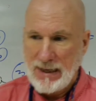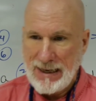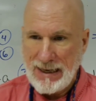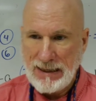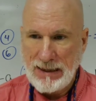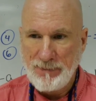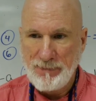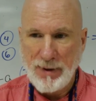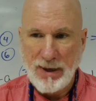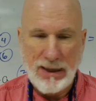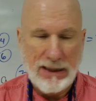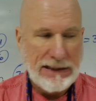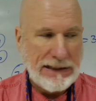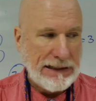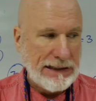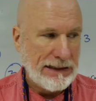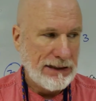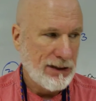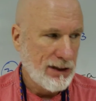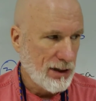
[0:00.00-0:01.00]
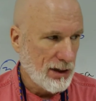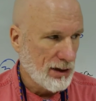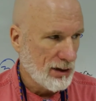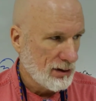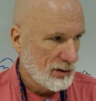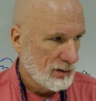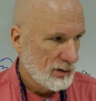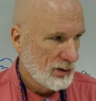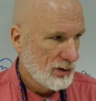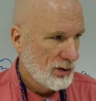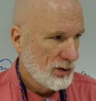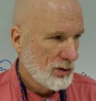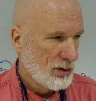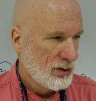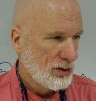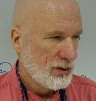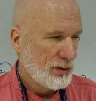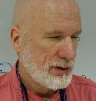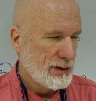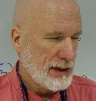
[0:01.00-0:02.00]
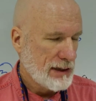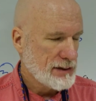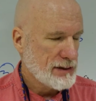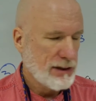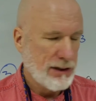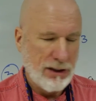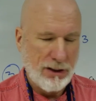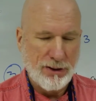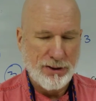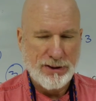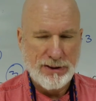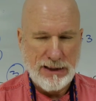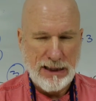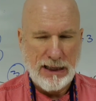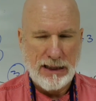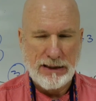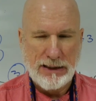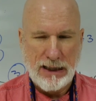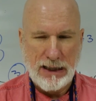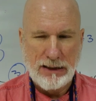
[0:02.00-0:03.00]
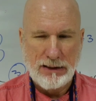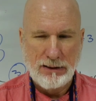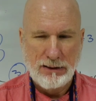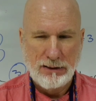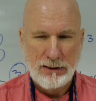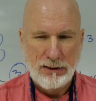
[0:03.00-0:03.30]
in here who doesn't understand that?